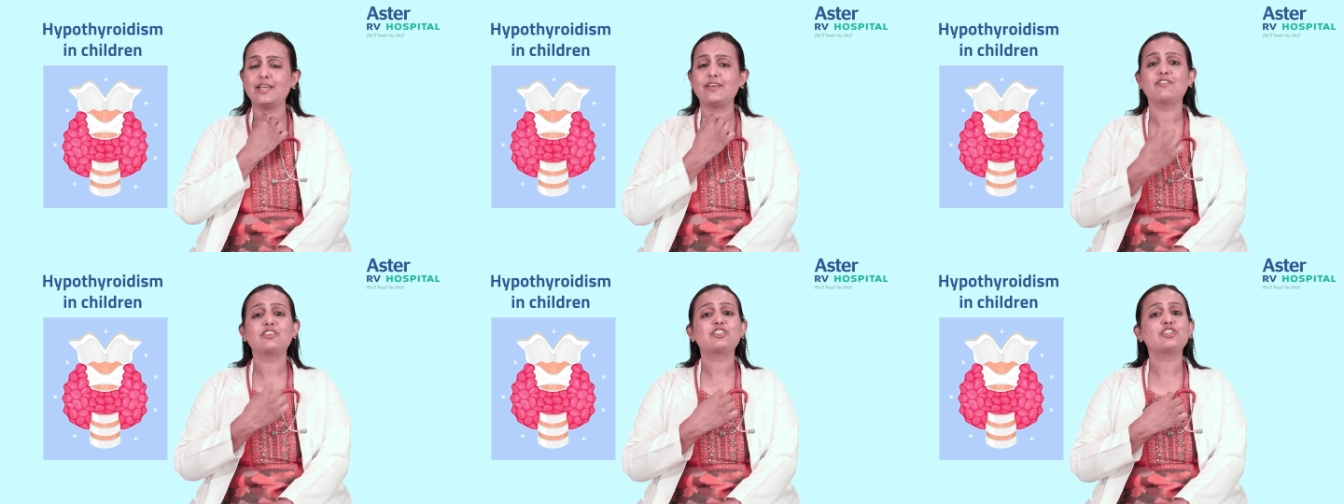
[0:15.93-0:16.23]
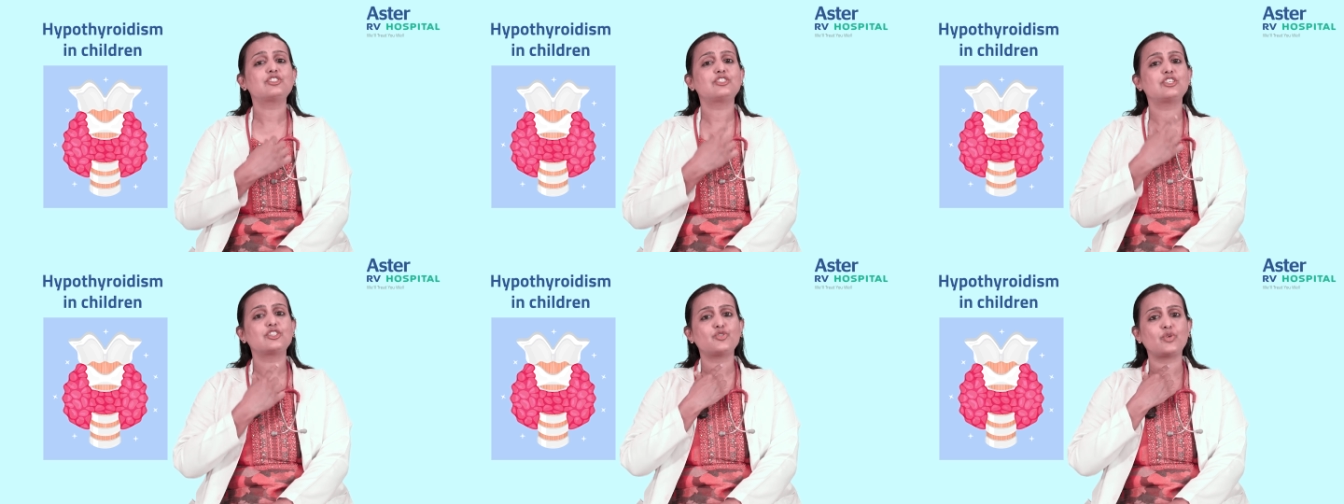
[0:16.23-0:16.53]
which
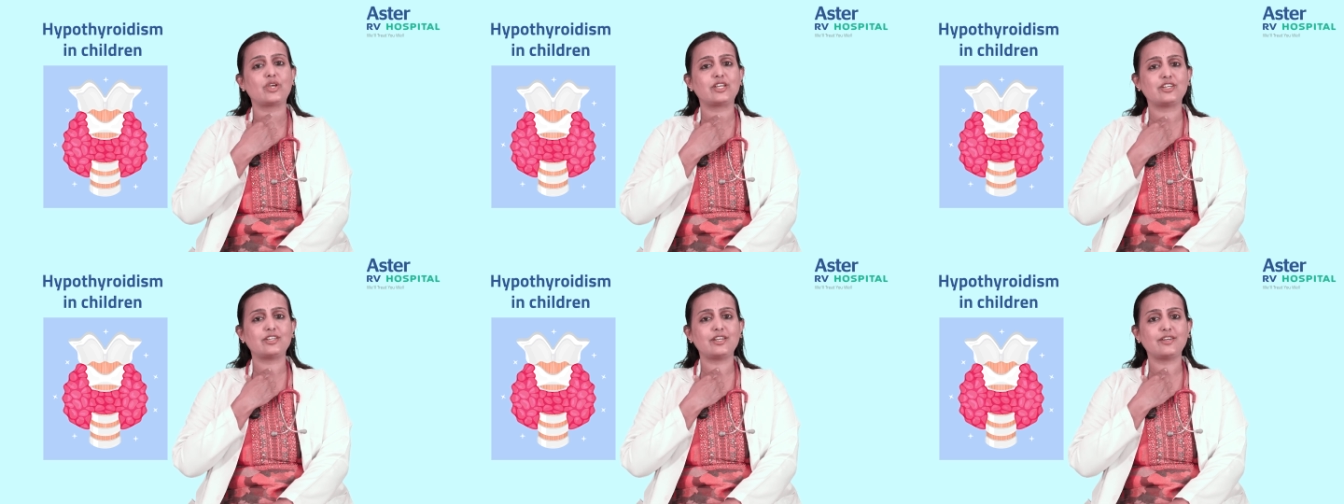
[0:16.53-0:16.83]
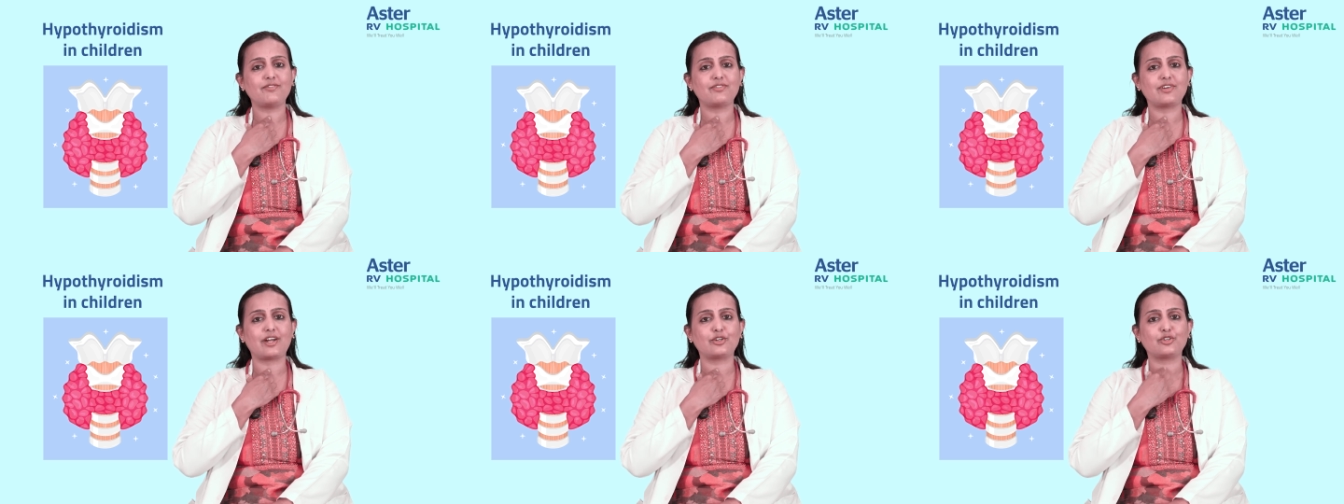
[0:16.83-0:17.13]
is situated
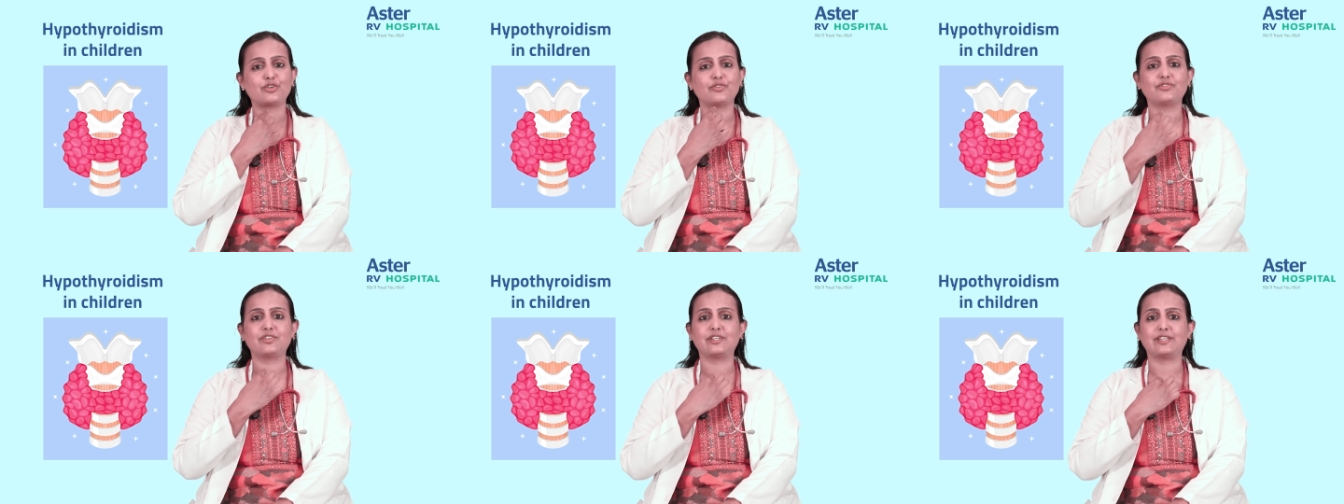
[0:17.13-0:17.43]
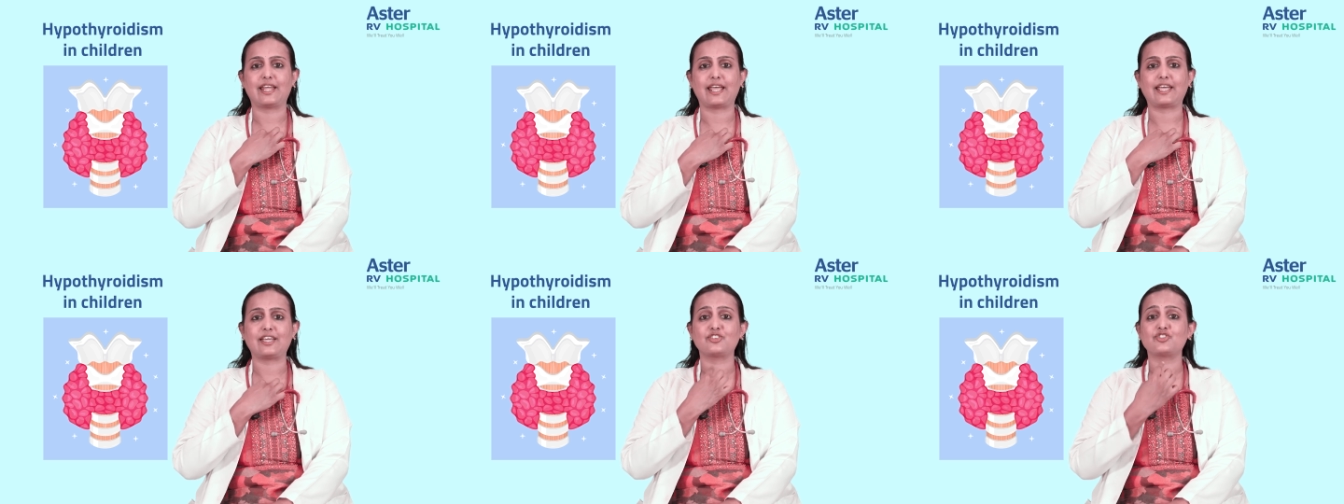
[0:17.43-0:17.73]
in front of the
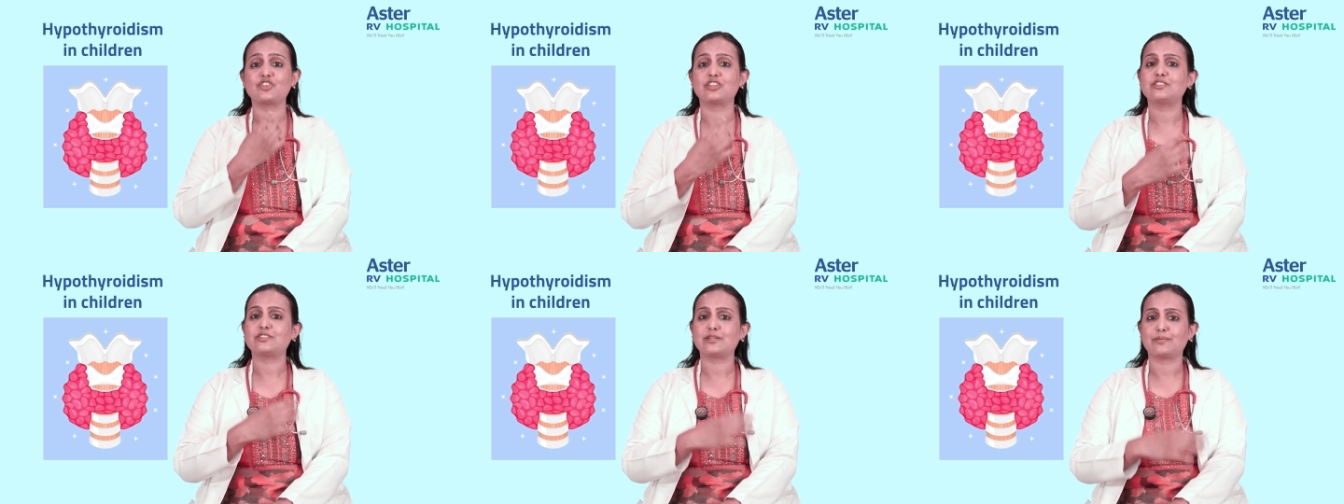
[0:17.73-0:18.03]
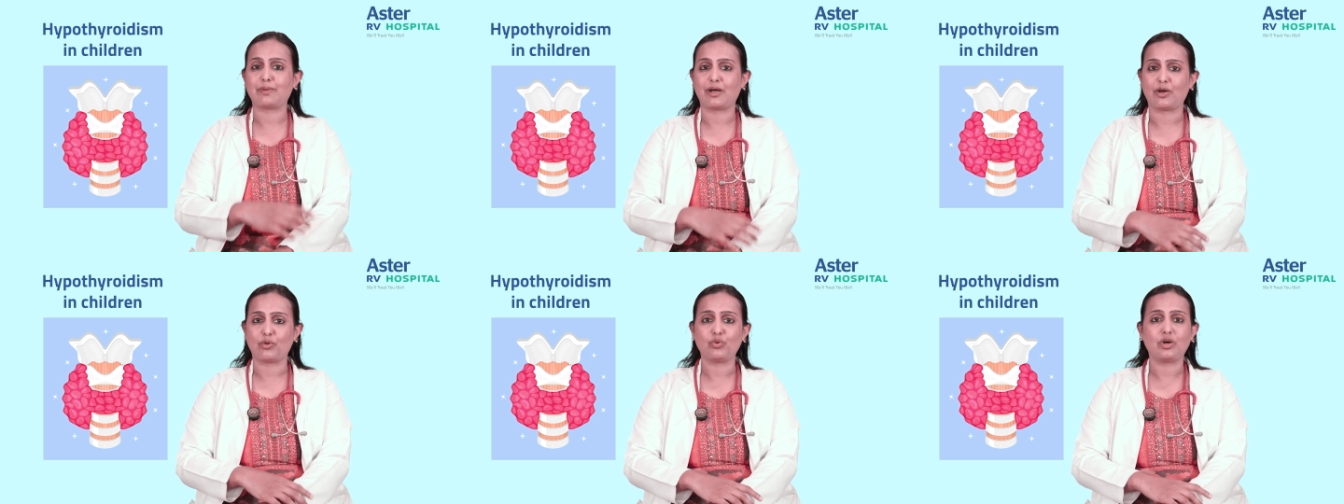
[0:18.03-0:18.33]
neck just
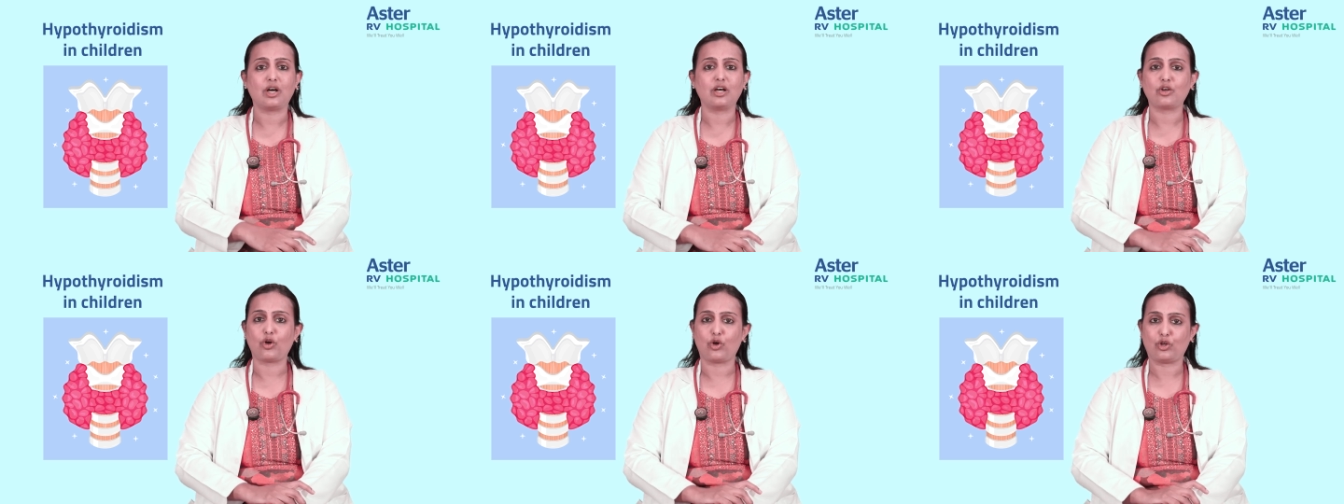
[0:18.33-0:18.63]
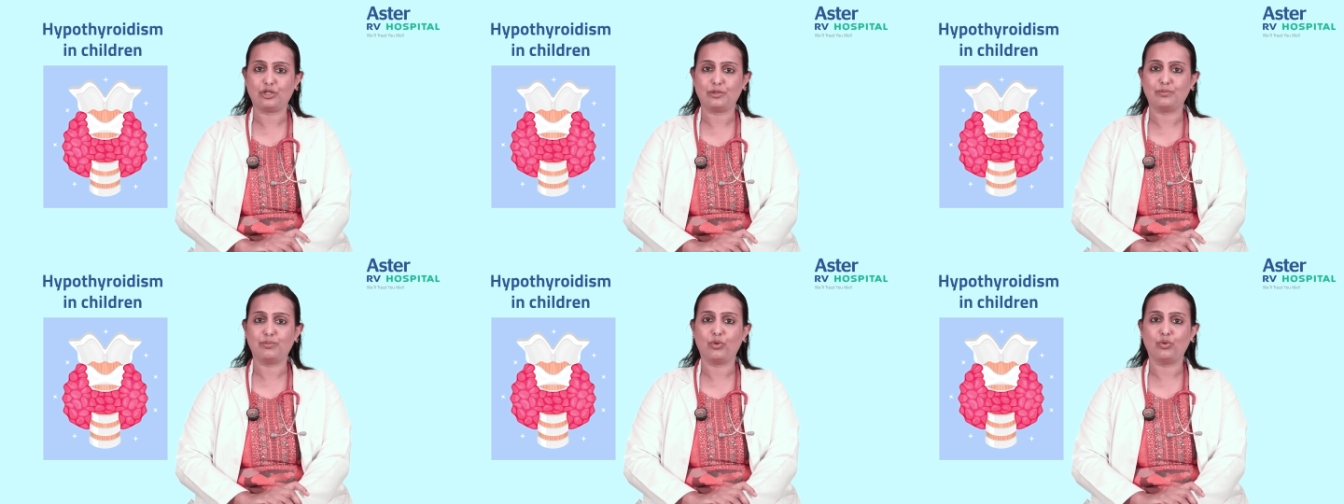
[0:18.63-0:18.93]
above a
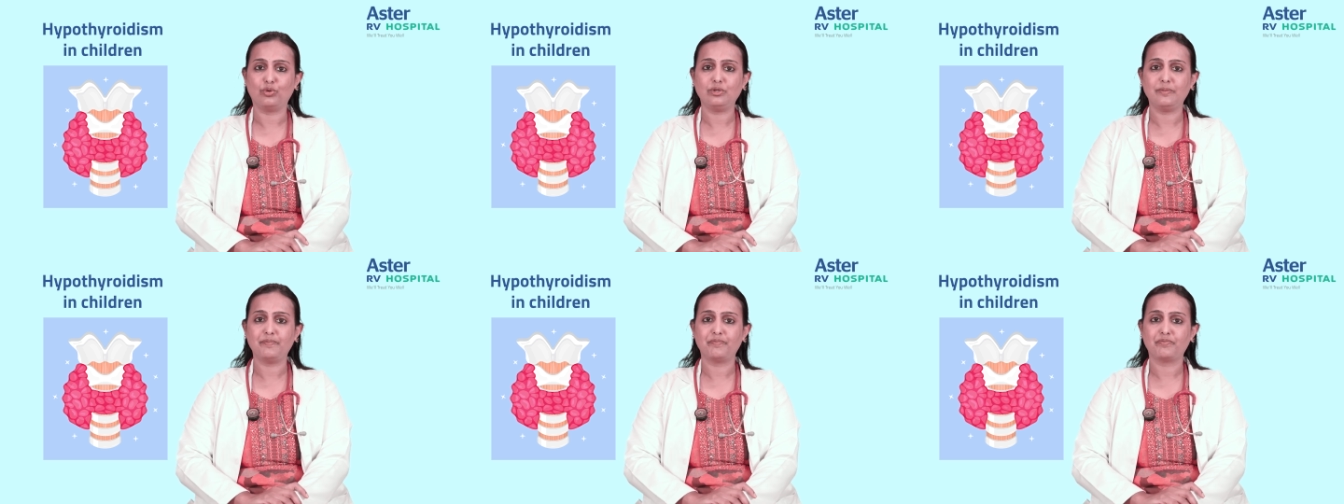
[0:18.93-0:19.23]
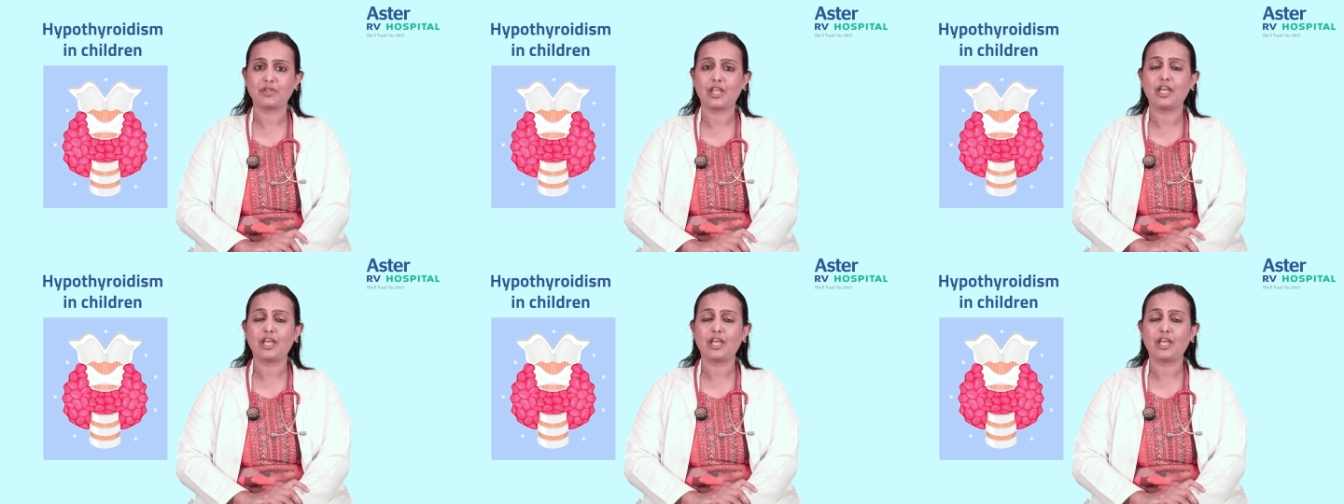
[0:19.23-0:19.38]
collarbone.